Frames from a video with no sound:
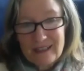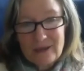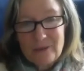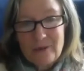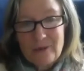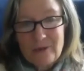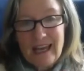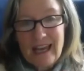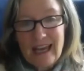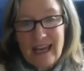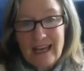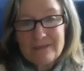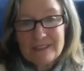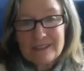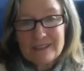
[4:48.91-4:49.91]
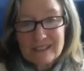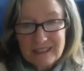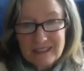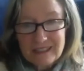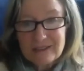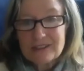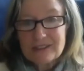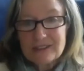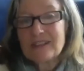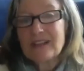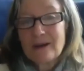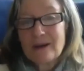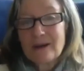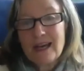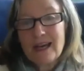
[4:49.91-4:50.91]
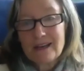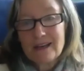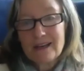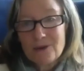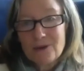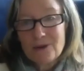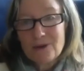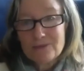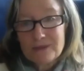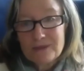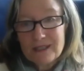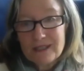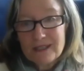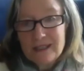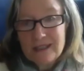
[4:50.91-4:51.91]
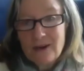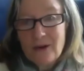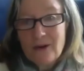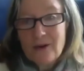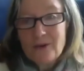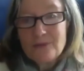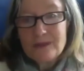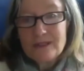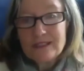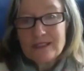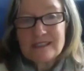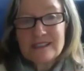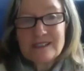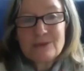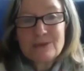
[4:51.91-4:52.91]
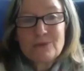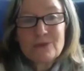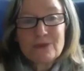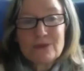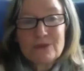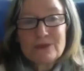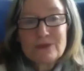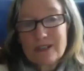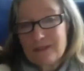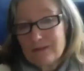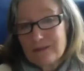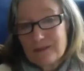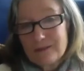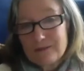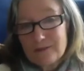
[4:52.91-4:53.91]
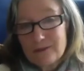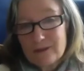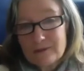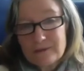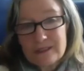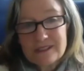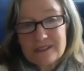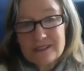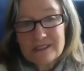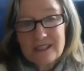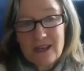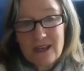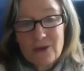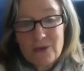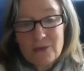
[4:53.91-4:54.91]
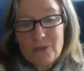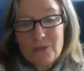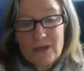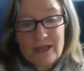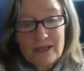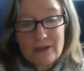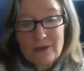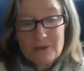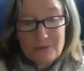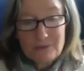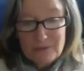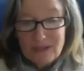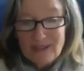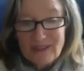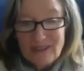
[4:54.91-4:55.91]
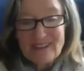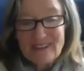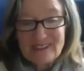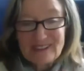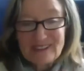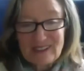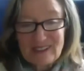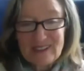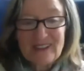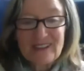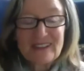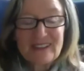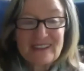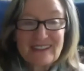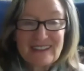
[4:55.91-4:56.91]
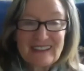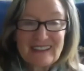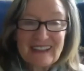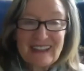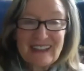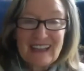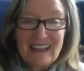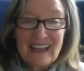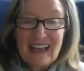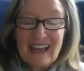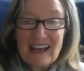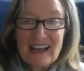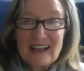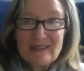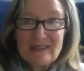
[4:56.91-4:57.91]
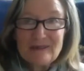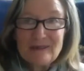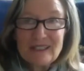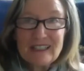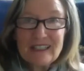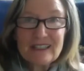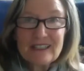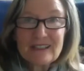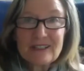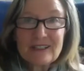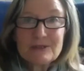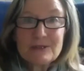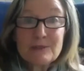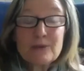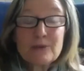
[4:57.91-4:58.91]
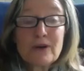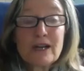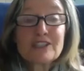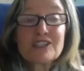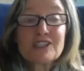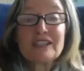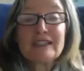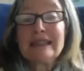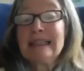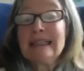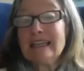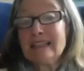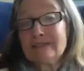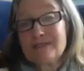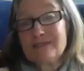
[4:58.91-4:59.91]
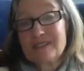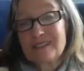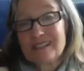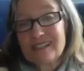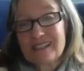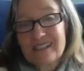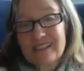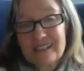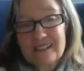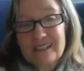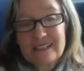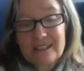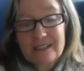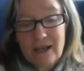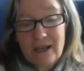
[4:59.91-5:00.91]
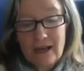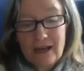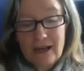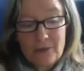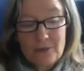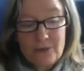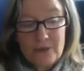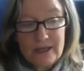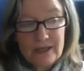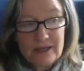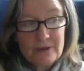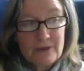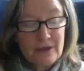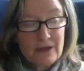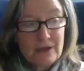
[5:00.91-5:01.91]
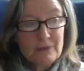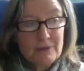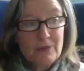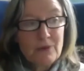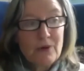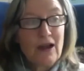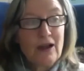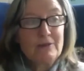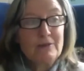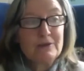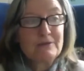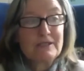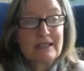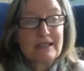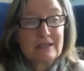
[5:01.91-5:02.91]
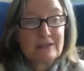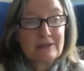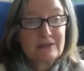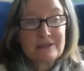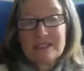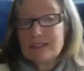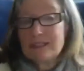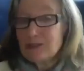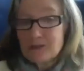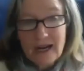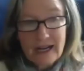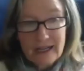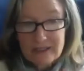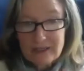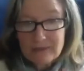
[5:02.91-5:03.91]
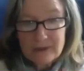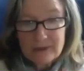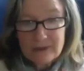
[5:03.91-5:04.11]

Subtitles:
we have a signal to come back home. Home is the world of the formless, where miracles occur, where depression lifts, where problems that looked intractable